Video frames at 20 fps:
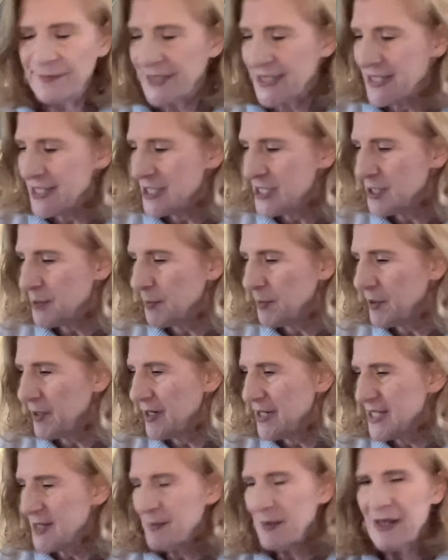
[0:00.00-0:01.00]
doesn't
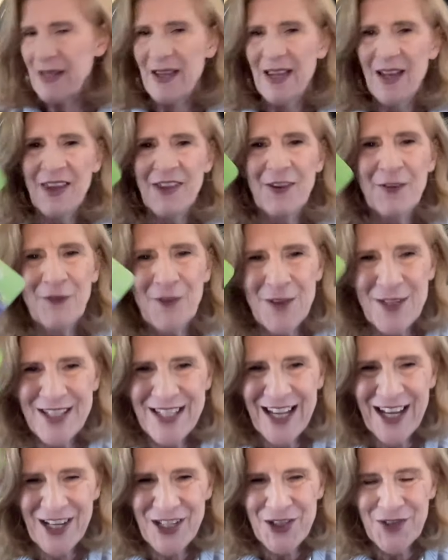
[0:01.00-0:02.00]
surprise me, the first
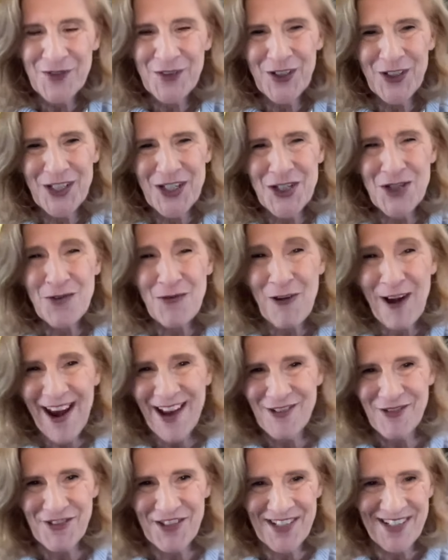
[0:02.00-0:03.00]
card you've got is
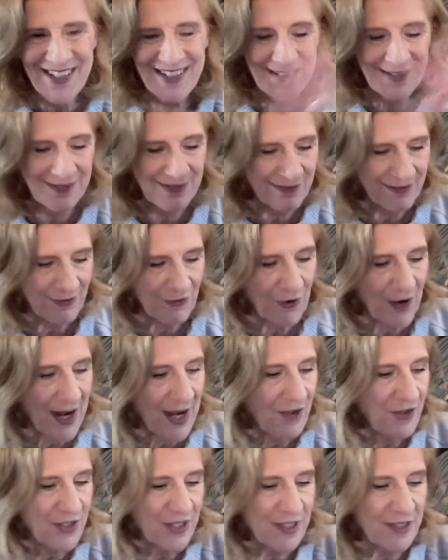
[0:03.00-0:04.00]
grounded.
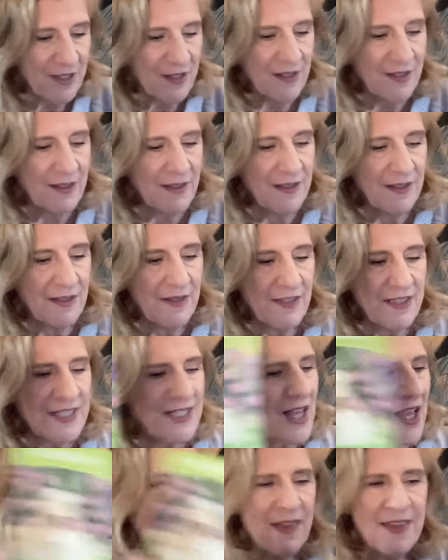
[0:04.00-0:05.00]
Grounded.
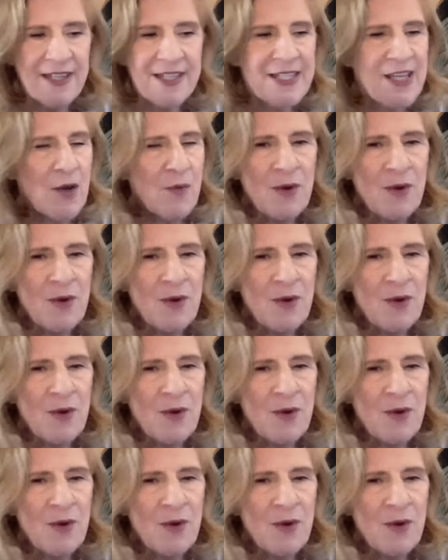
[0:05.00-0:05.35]
So, it's so